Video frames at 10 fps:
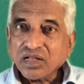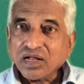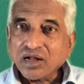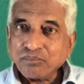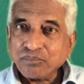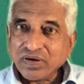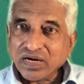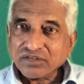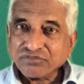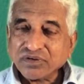
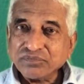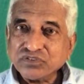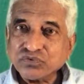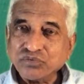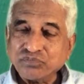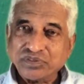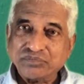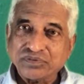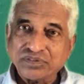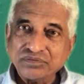Apart from his own
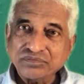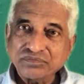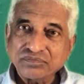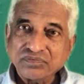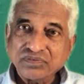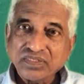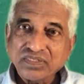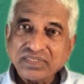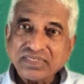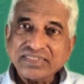people,
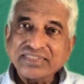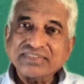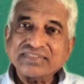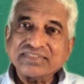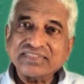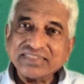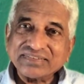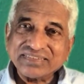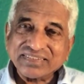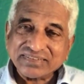he says
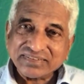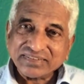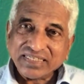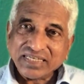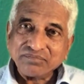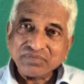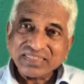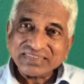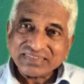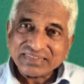the same
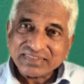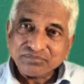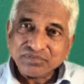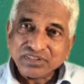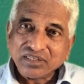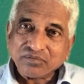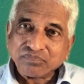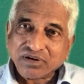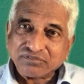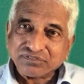similar
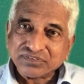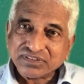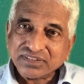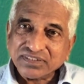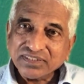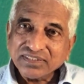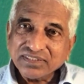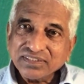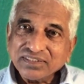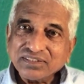prophecy
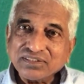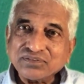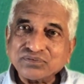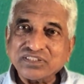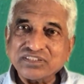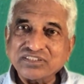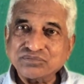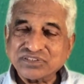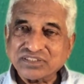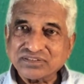to the
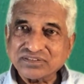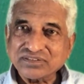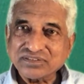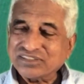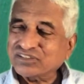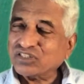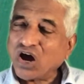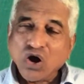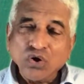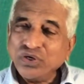Egyptians. It's the
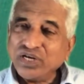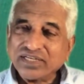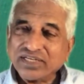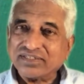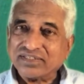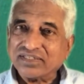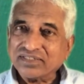only country,